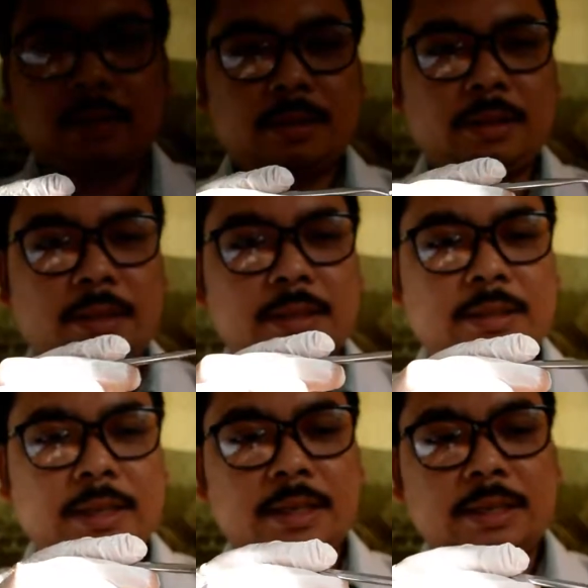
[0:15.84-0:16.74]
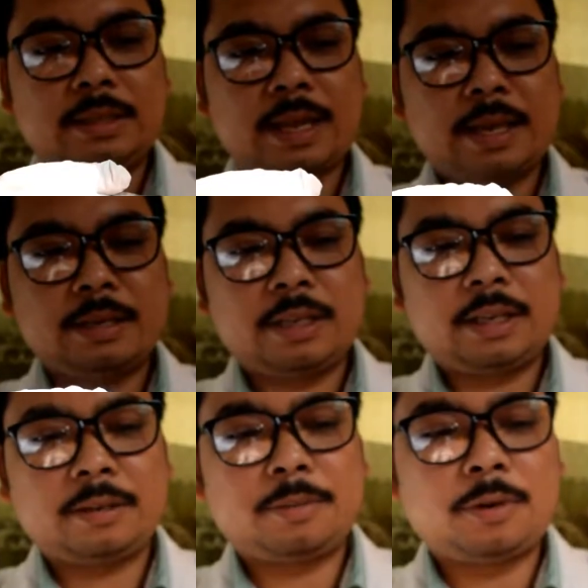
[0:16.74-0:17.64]
This is
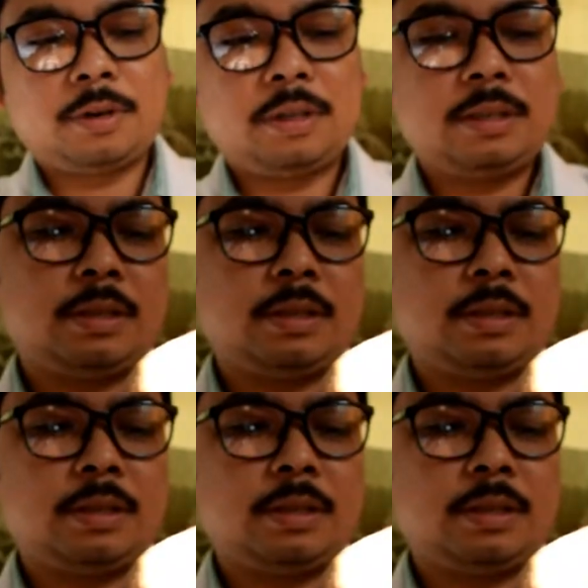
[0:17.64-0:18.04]
anterior border,